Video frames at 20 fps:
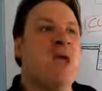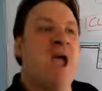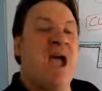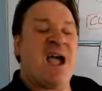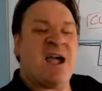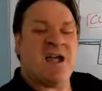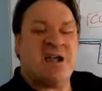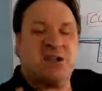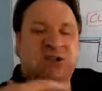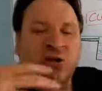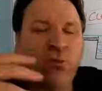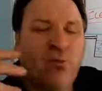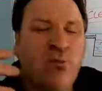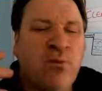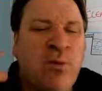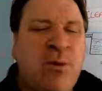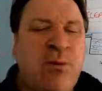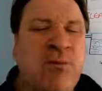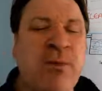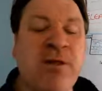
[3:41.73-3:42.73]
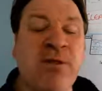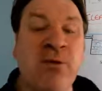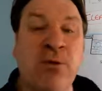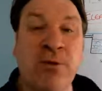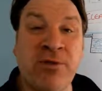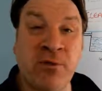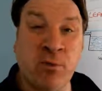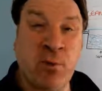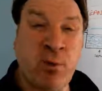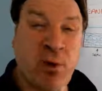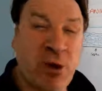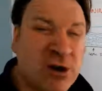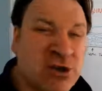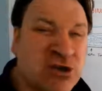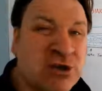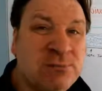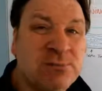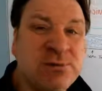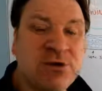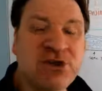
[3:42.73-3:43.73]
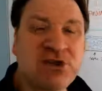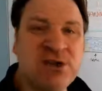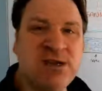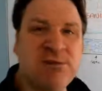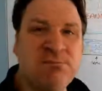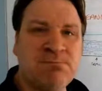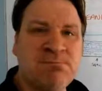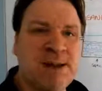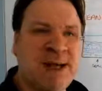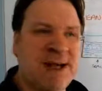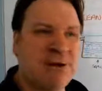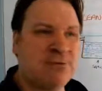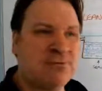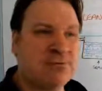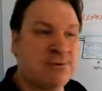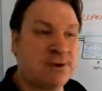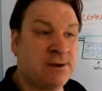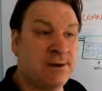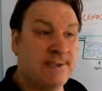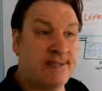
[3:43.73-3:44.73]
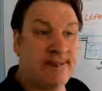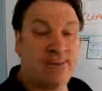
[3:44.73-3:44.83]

And with all the washing machine powder,